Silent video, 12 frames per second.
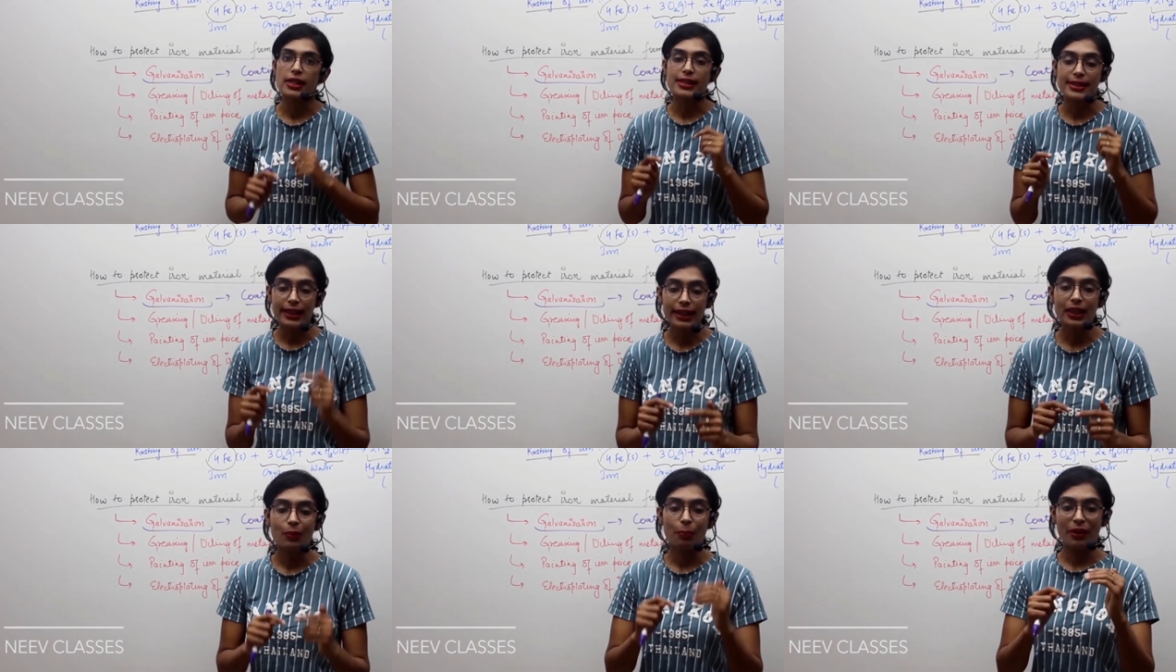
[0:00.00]

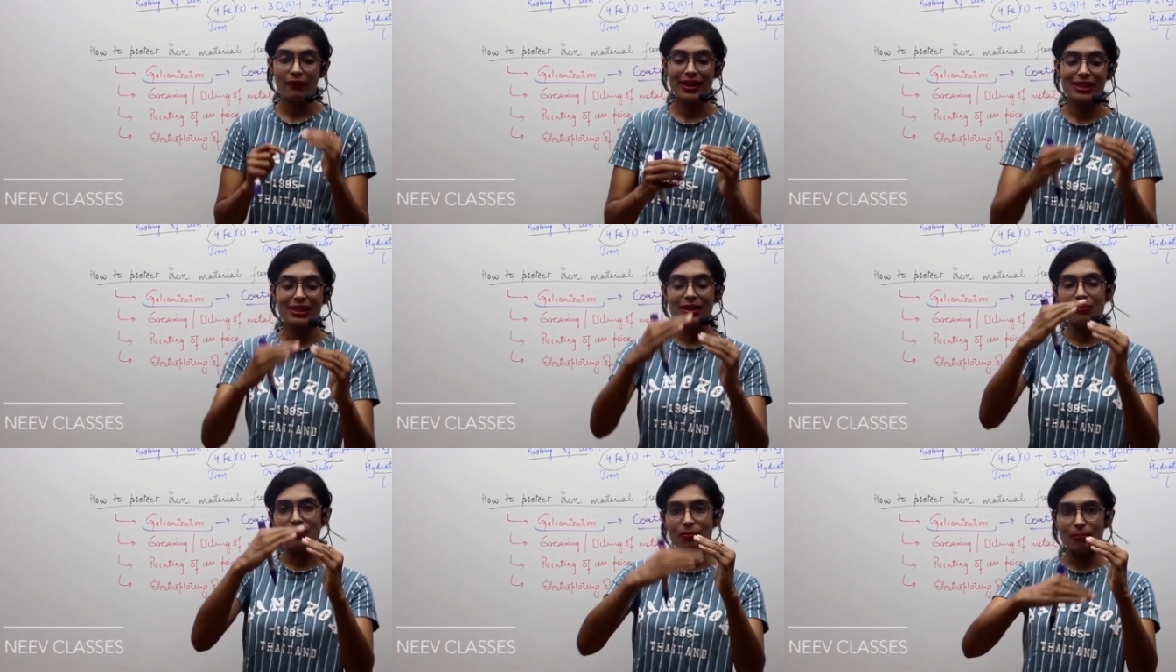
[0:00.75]
Zinc prevents
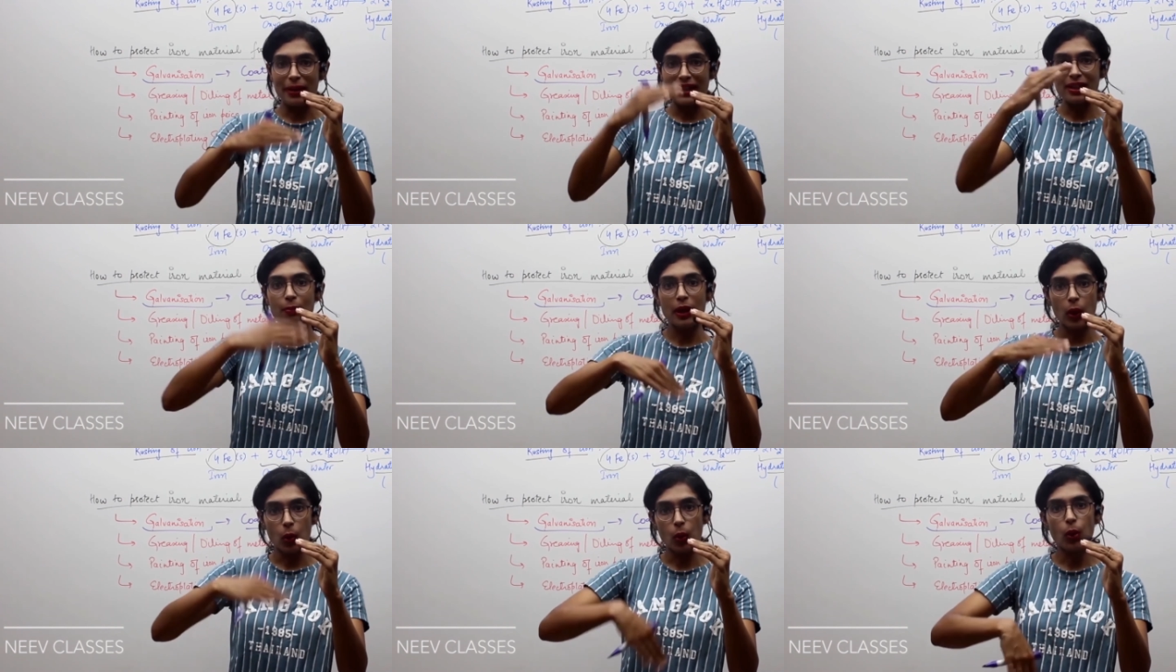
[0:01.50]
the metal
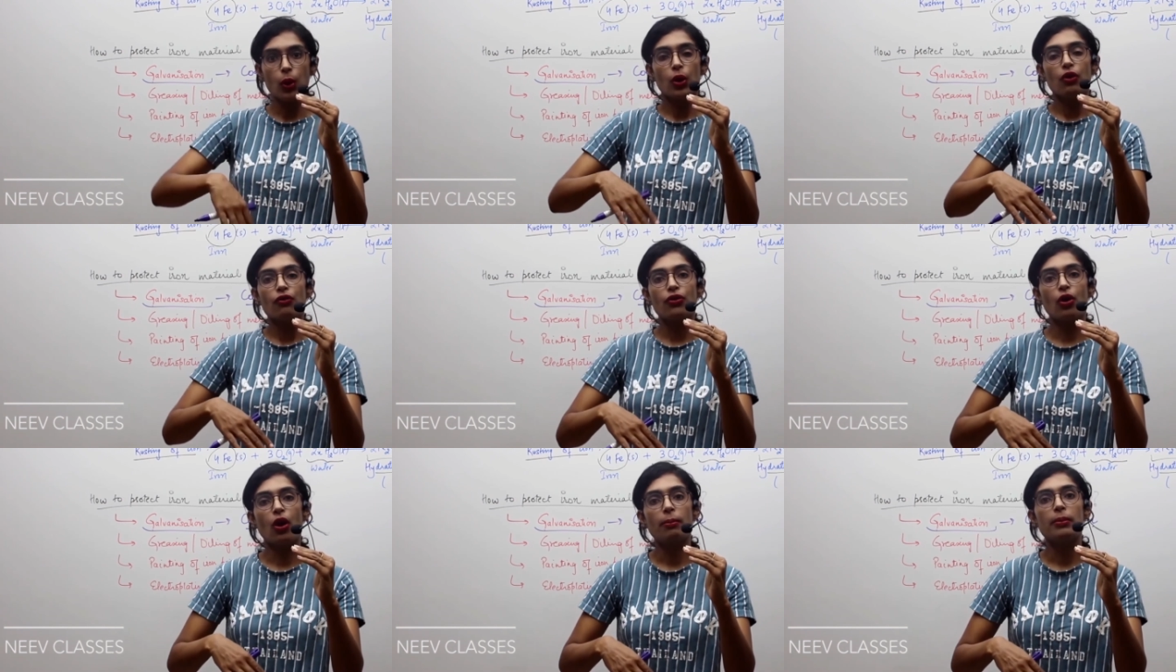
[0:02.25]
below
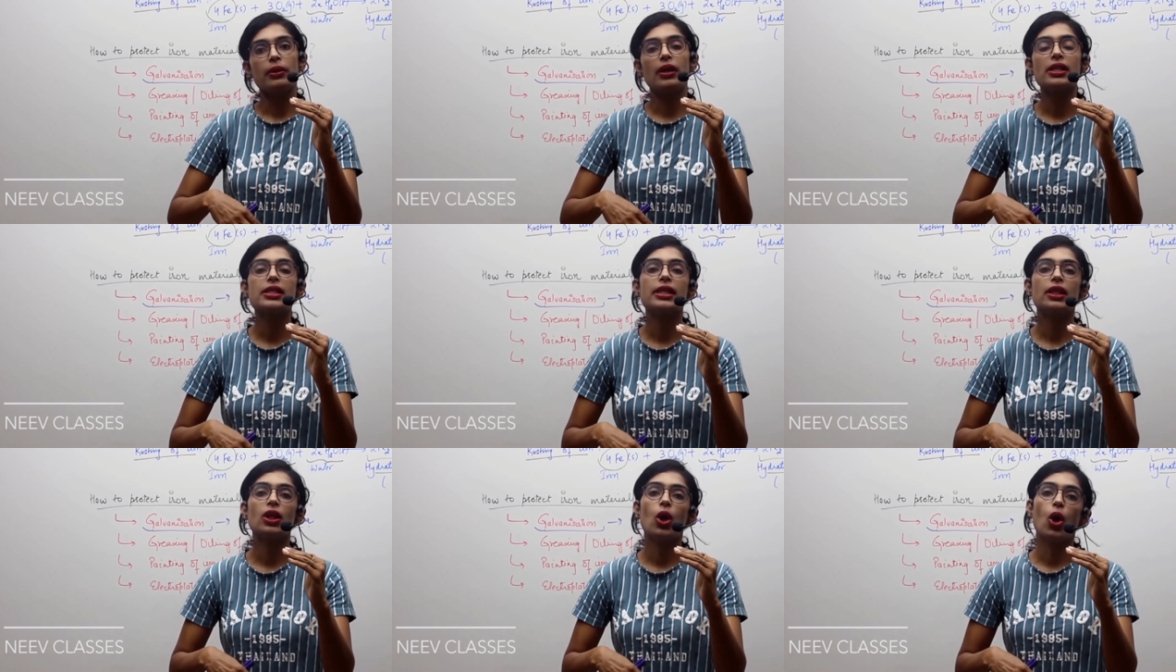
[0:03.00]
from
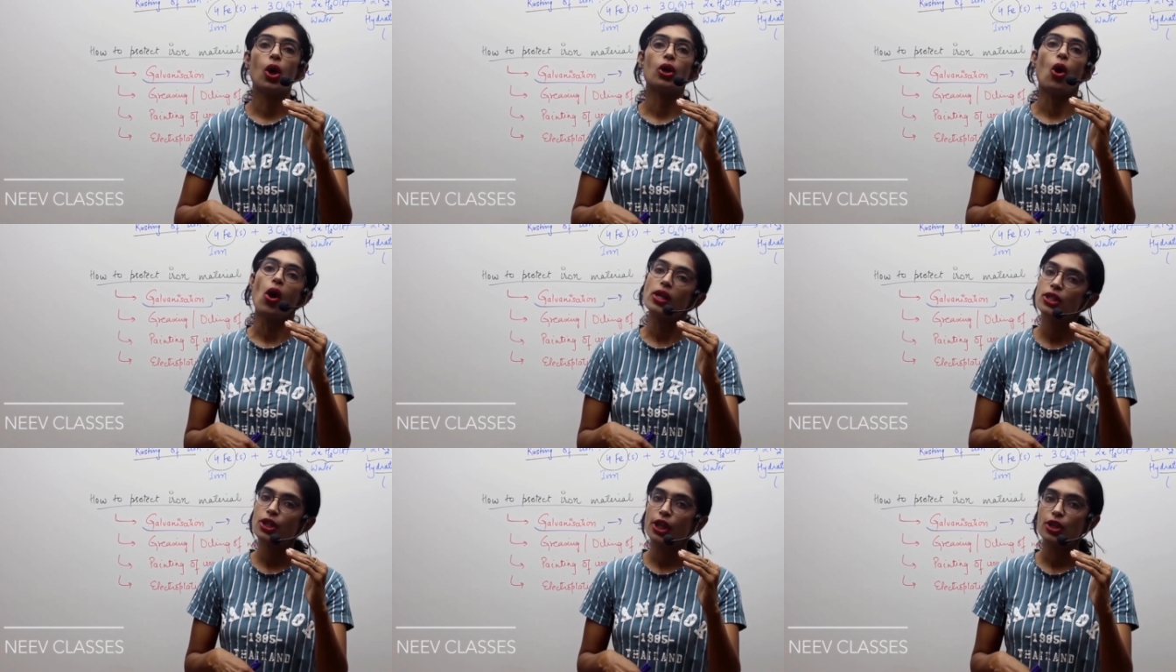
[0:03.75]
rusting or
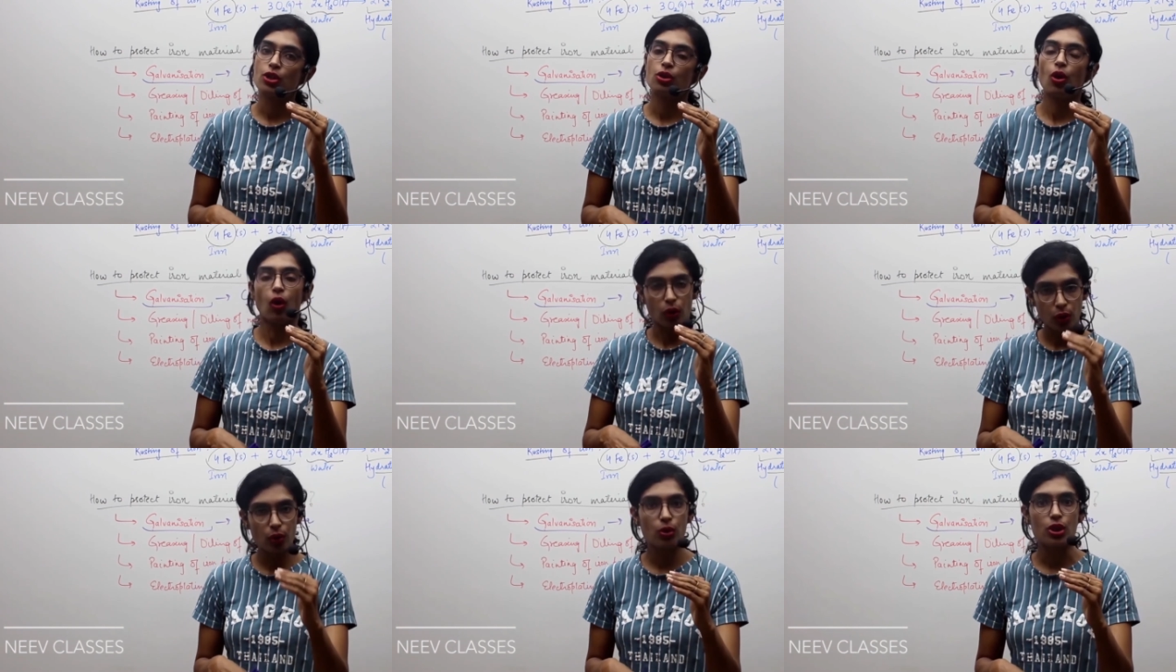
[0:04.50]
oxidation or
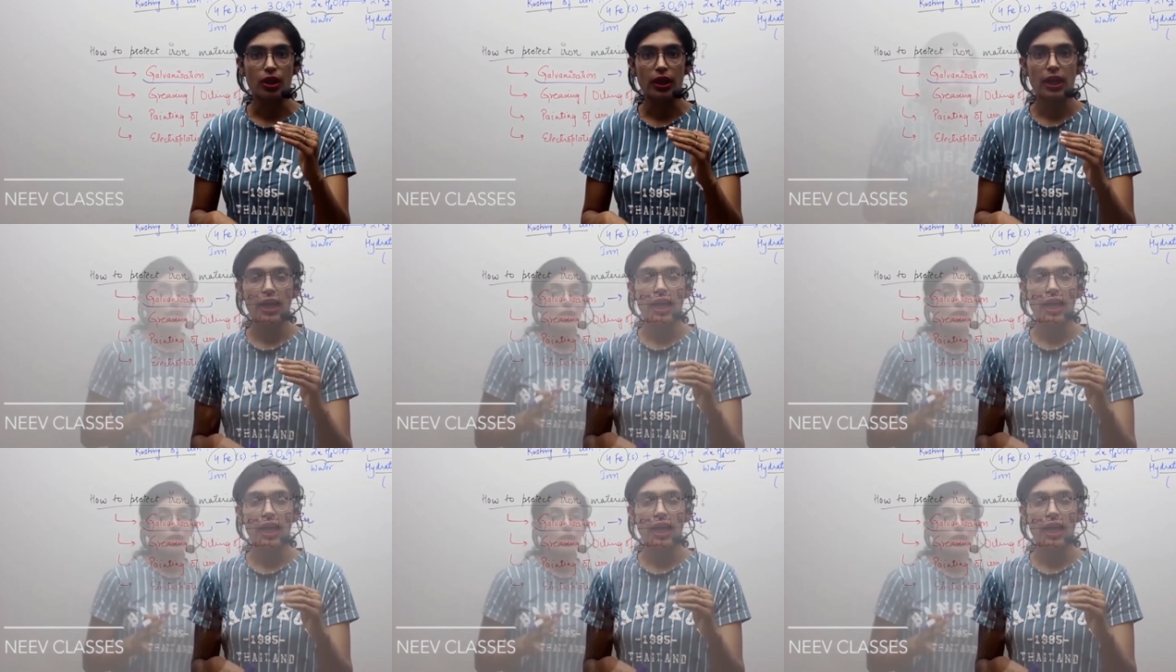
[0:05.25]
corrosion.